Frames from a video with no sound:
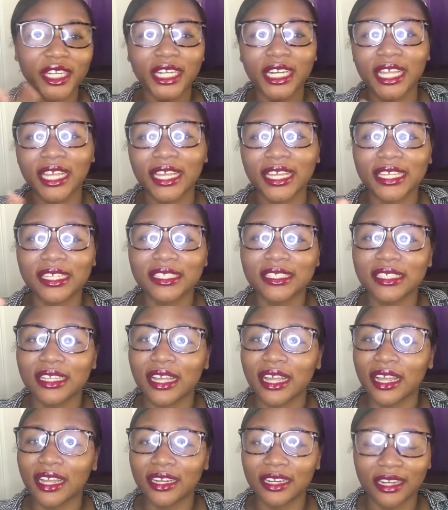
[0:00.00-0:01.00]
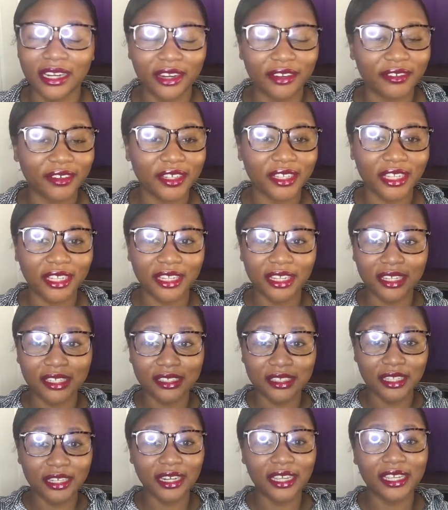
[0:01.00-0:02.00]
light and everything because the
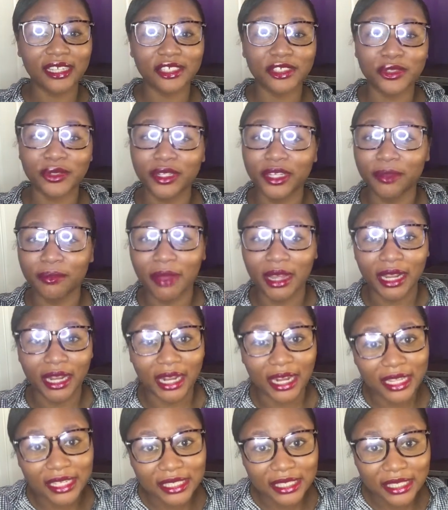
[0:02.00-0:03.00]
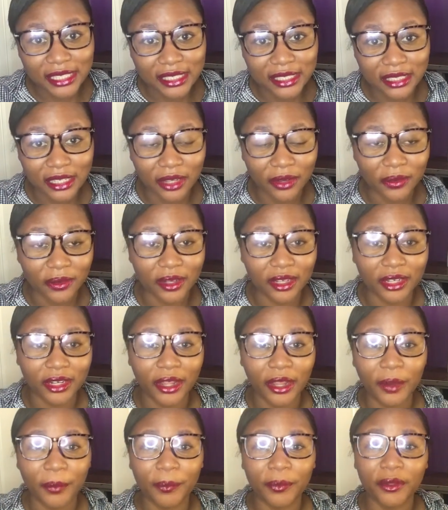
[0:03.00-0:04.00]
light showing in my glasses and
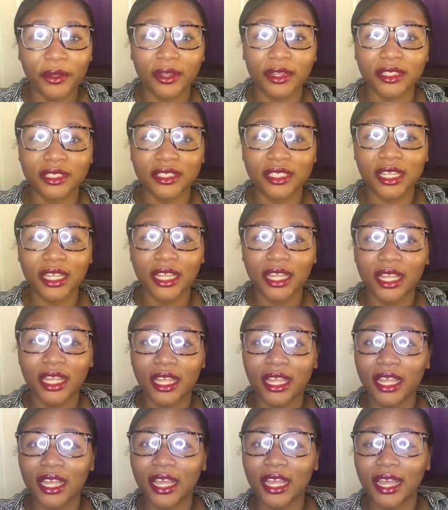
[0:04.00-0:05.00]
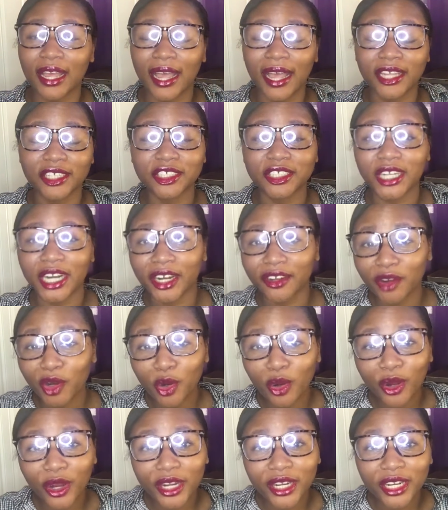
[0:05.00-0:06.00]
whatnot, but I tried
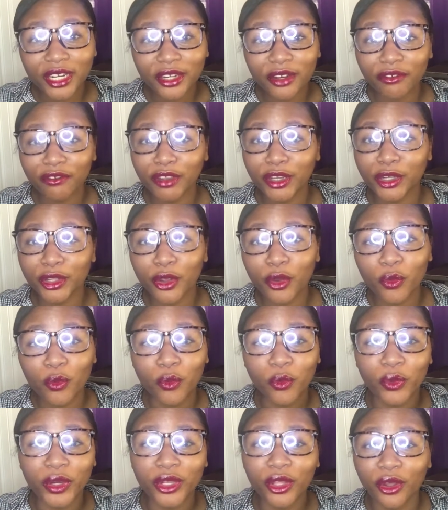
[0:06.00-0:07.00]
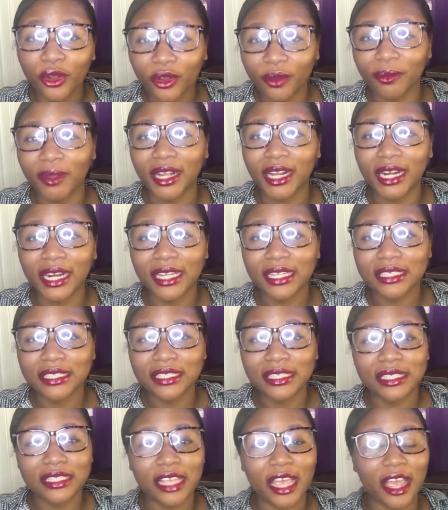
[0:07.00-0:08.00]
recording the video without my
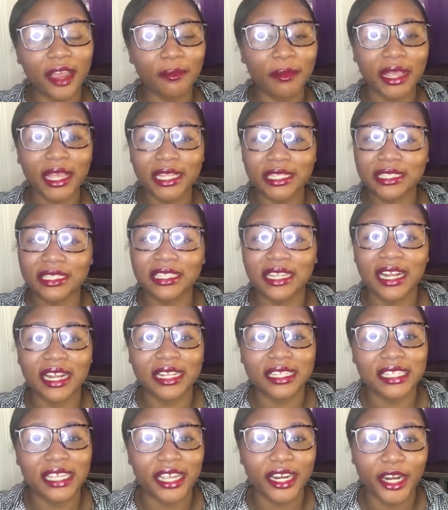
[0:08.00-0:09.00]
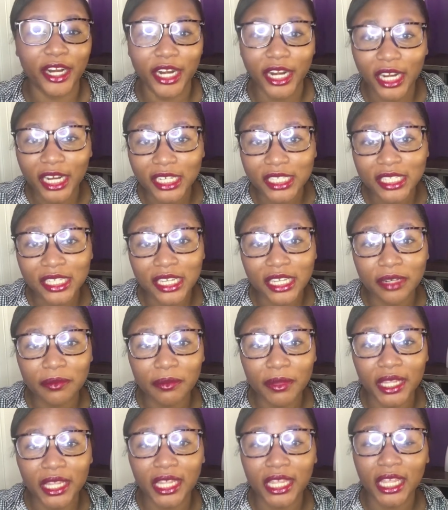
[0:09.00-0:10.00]
glasses and my head started hurting
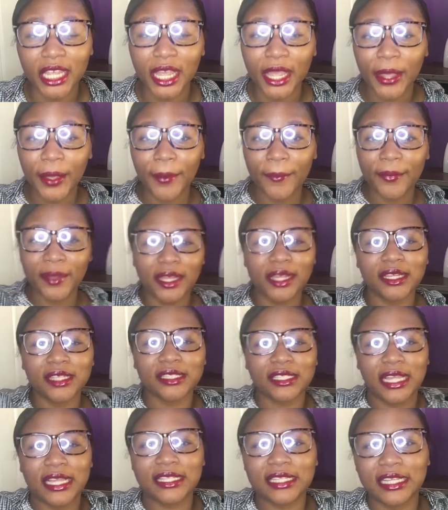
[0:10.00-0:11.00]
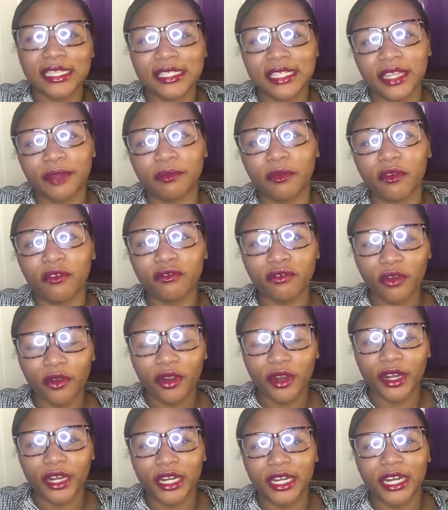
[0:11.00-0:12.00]
me because, as I said before
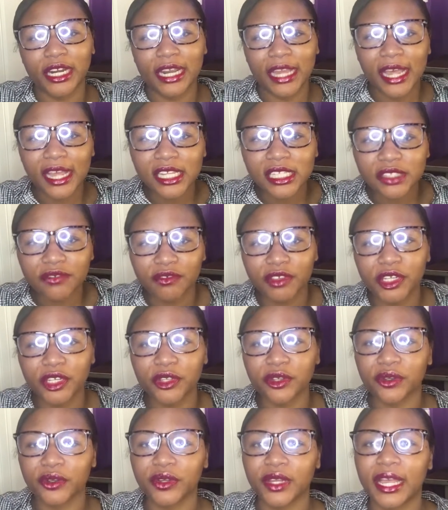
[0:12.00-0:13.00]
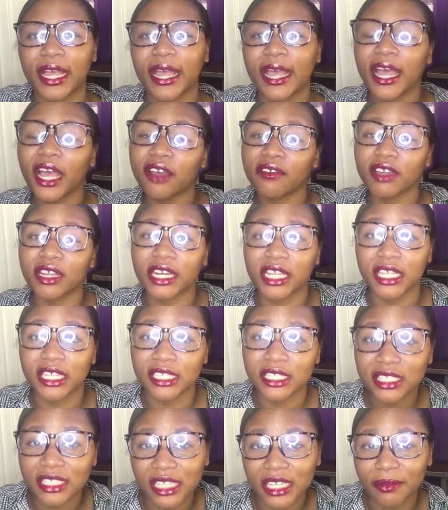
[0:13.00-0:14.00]
in the last video, I have an
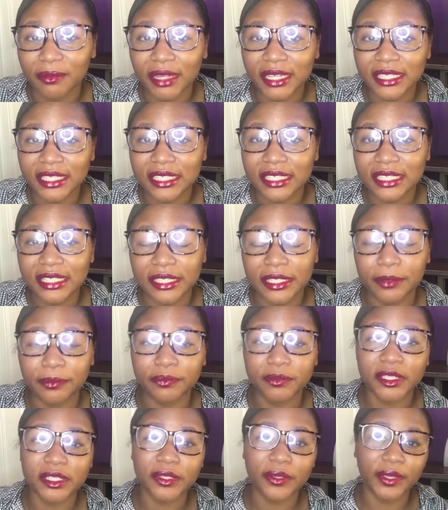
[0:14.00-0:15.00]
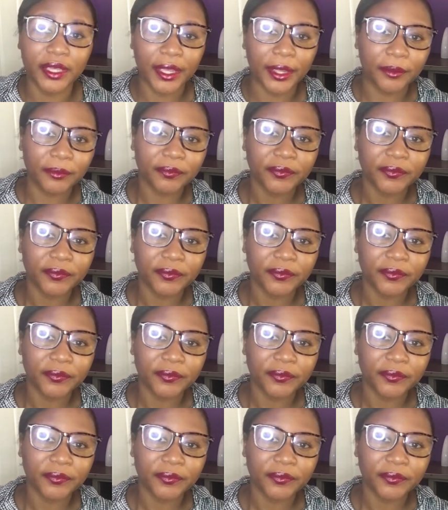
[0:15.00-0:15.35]
astigmatism. So yeah,